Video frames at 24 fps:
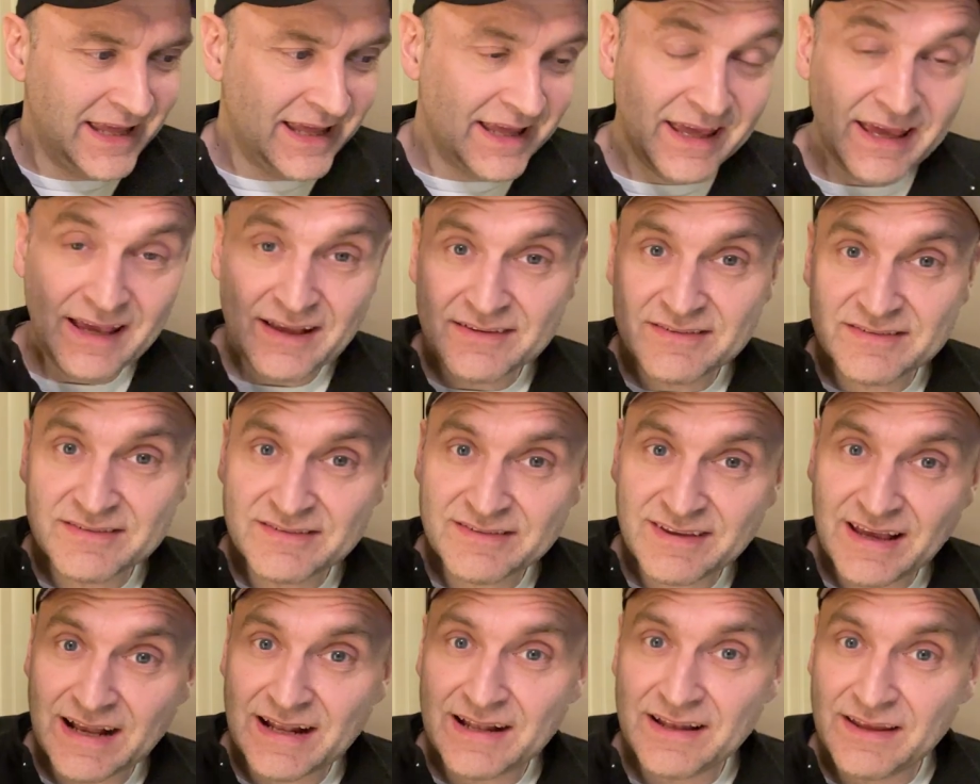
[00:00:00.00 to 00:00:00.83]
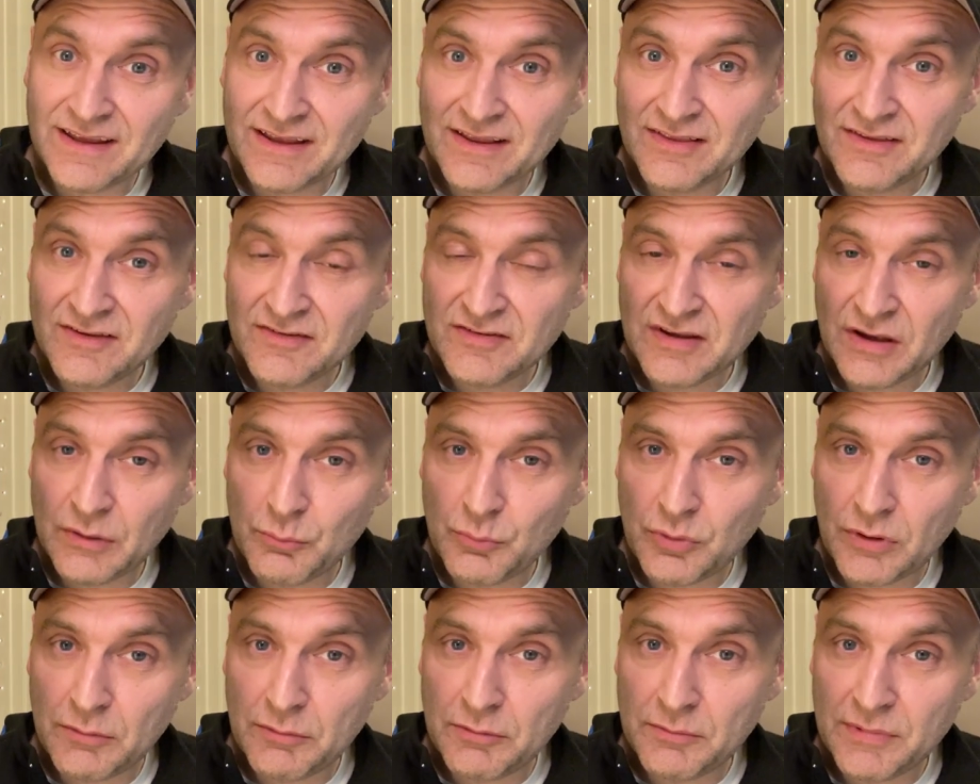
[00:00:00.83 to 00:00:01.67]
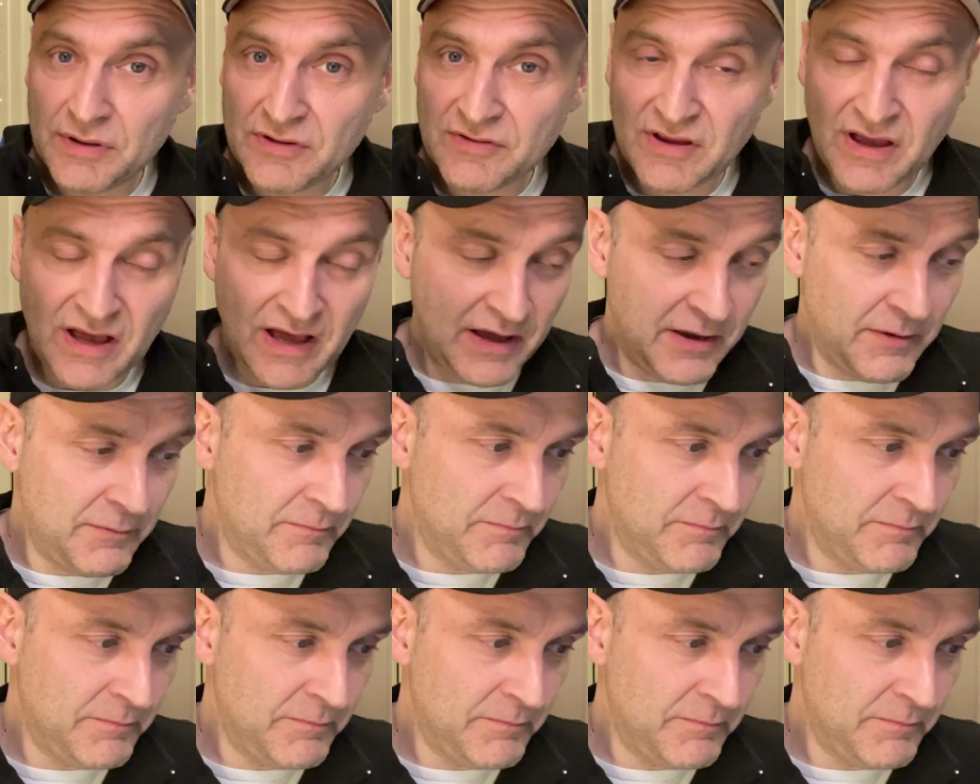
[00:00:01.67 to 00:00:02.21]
Exactly the same problem as I.